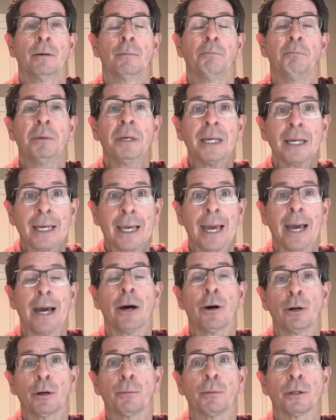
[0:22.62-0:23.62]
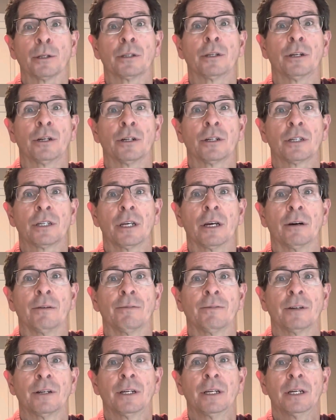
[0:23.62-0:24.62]
Be accountable to
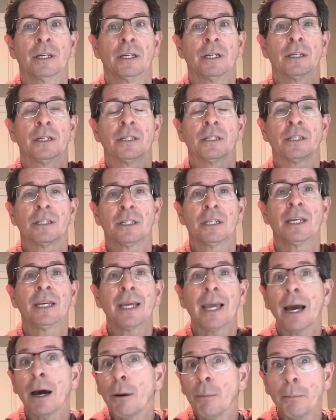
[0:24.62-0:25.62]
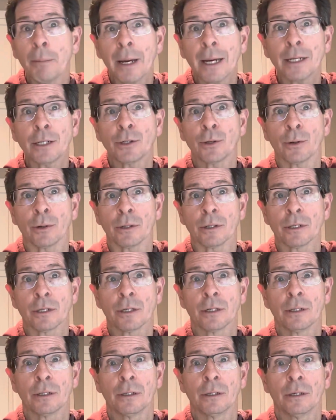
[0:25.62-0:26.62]
yourself. Seek out
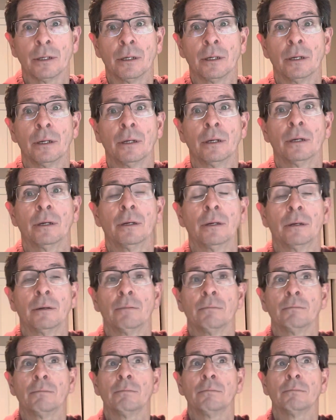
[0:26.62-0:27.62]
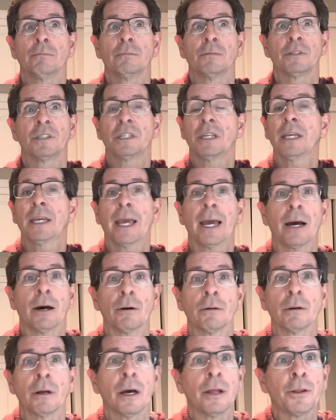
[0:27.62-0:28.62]
mentors. Seek
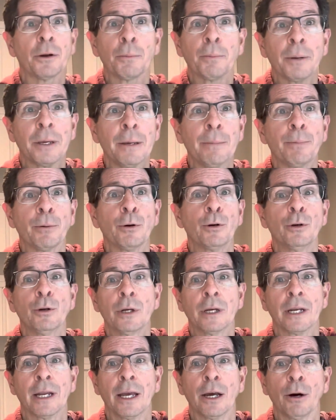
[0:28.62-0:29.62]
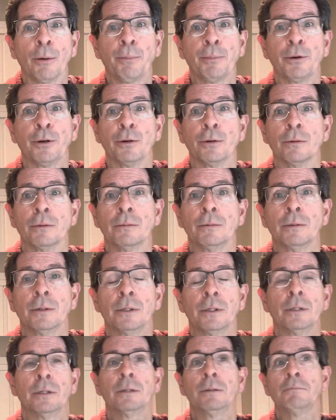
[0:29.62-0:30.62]
out other people who can help you
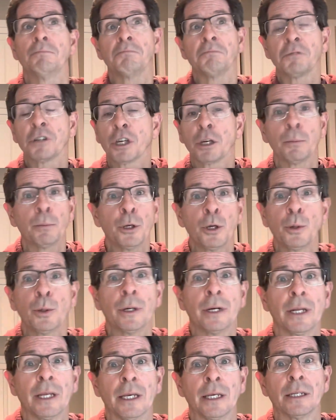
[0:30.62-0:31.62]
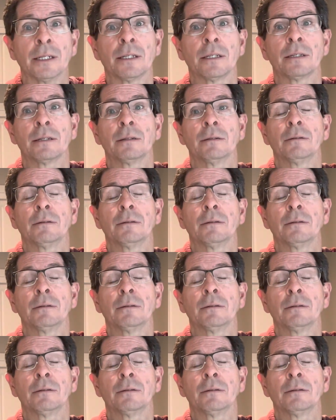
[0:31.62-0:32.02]
communities.